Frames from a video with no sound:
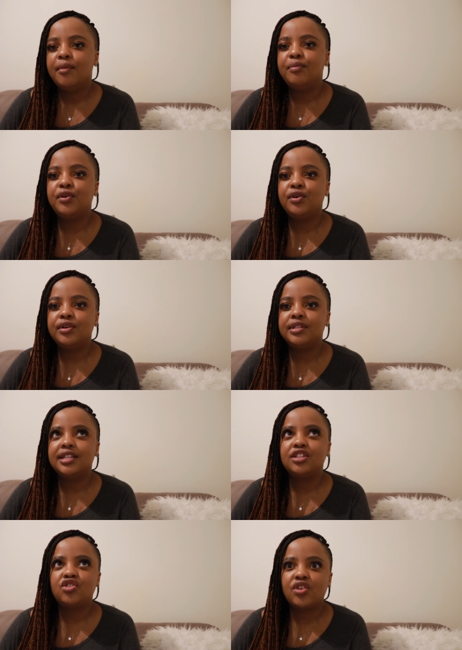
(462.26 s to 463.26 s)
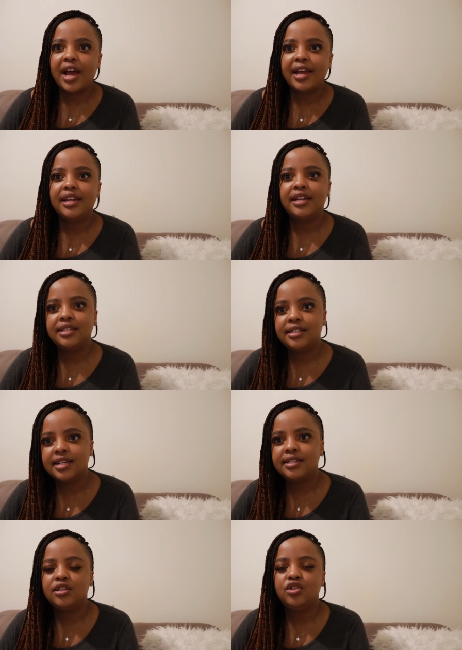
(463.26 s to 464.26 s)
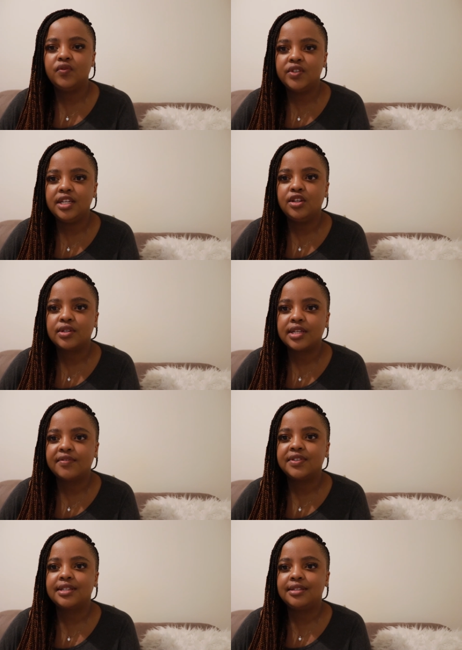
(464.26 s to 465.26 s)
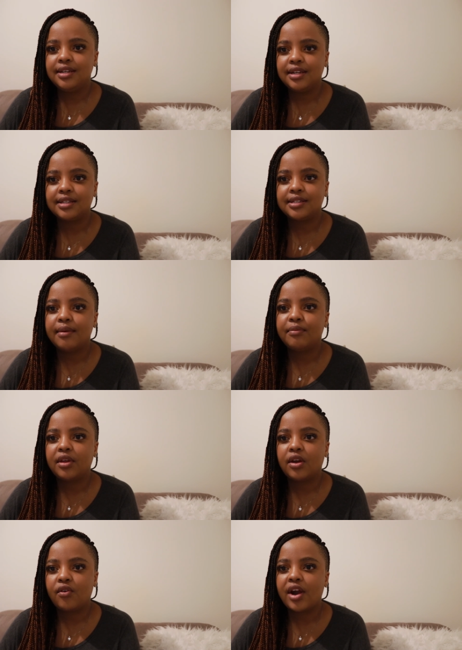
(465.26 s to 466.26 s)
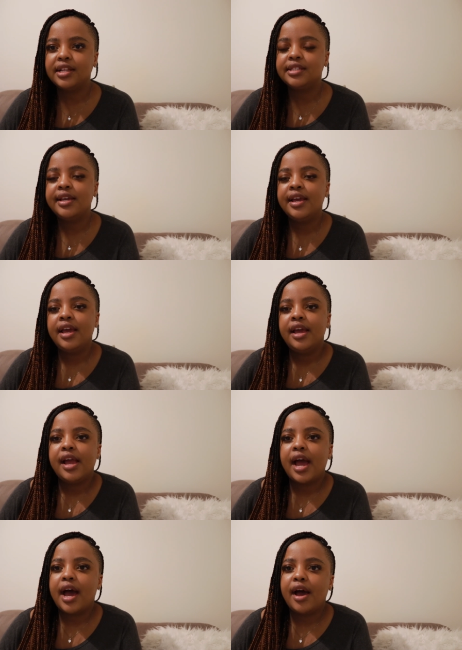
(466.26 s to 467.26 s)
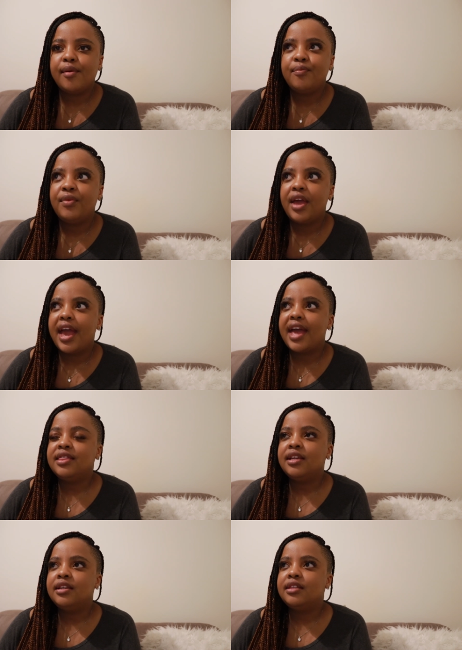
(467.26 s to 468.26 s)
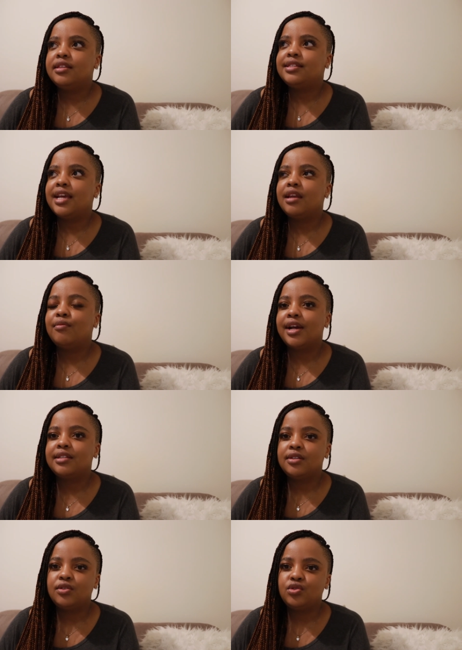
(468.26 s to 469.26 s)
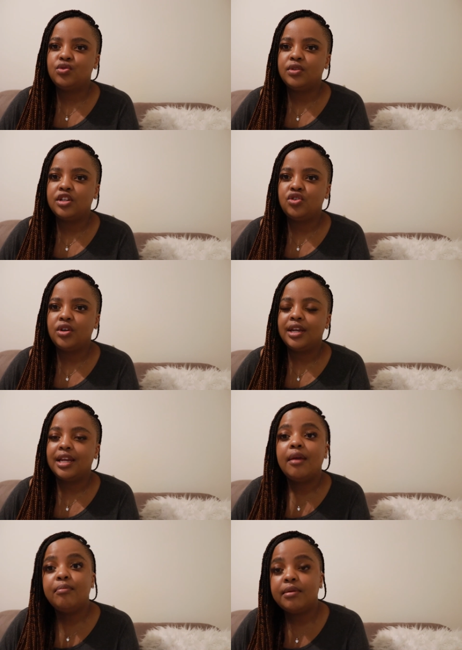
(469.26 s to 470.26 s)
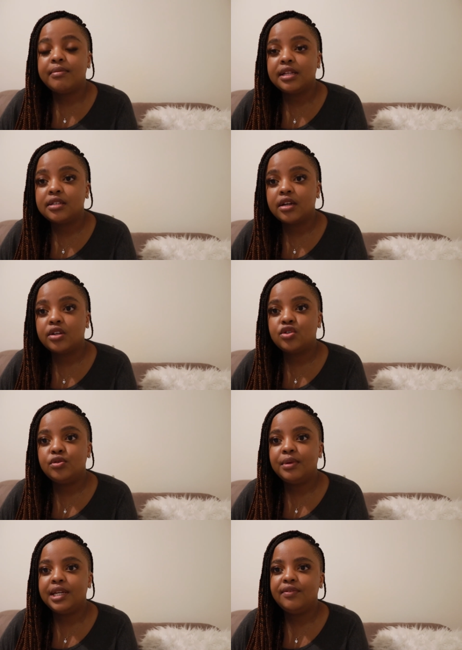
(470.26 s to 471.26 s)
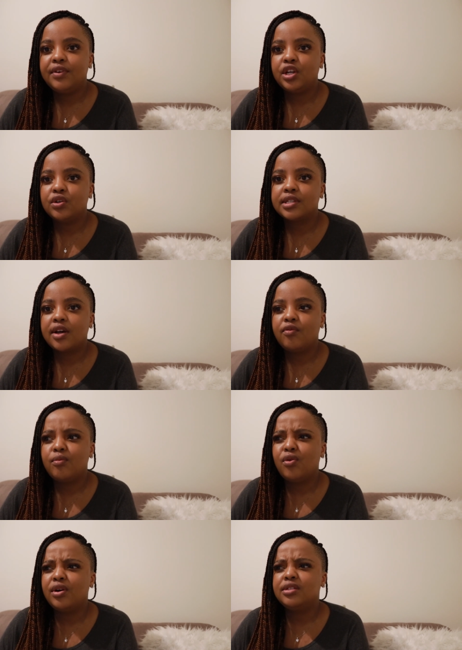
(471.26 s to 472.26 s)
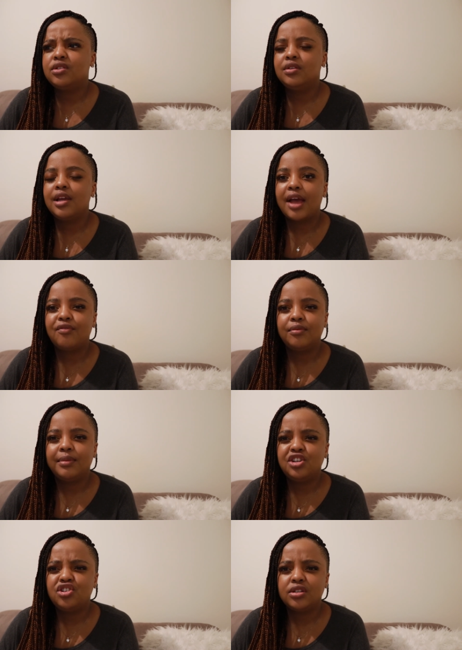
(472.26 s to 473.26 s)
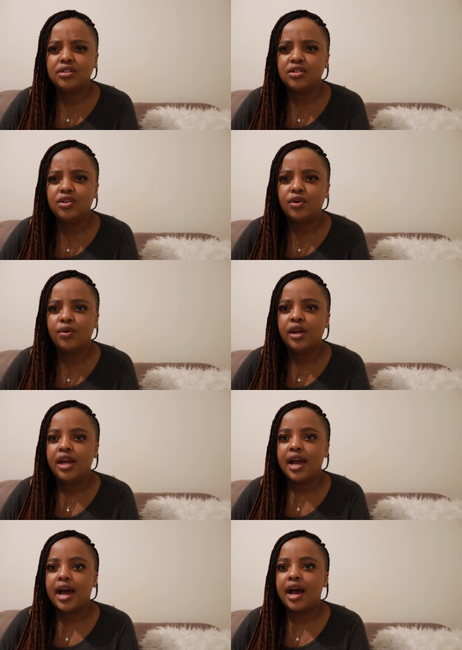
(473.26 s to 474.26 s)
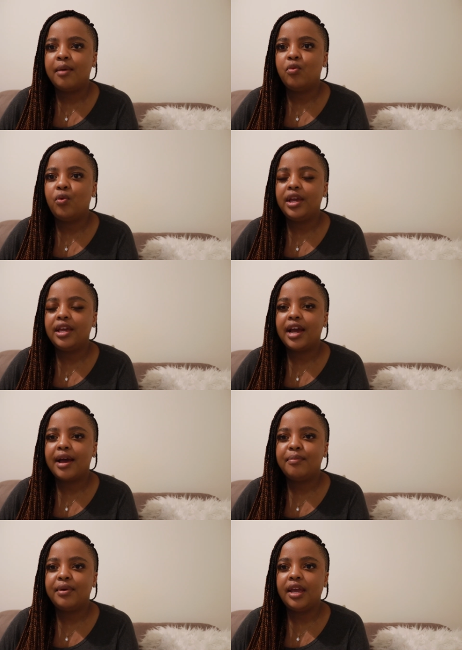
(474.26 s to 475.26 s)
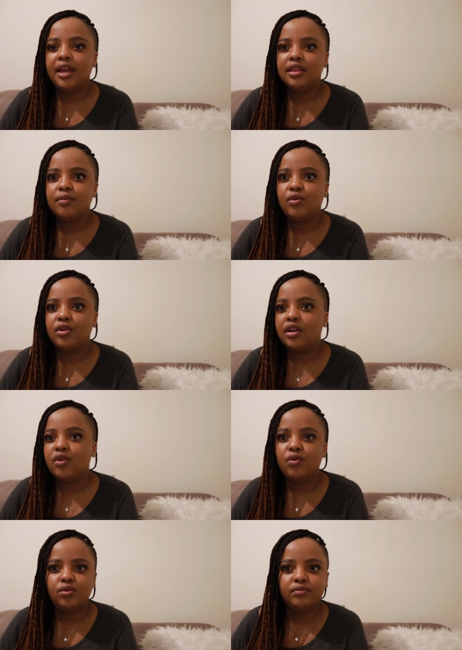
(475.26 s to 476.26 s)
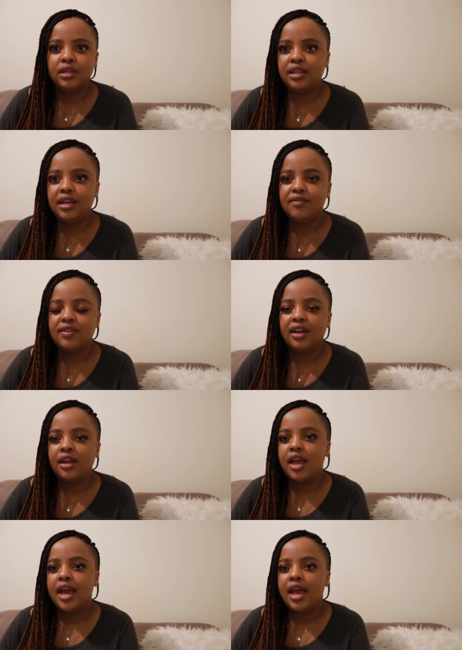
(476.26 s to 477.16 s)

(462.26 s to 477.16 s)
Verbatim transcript: Because it's tried and it's tested. You've seen yourself succeed at something, right? Um, and then the second practical tool that you can implement to believe in yourself more is doing affirmations, you know, um, waking up in the morning or in the evening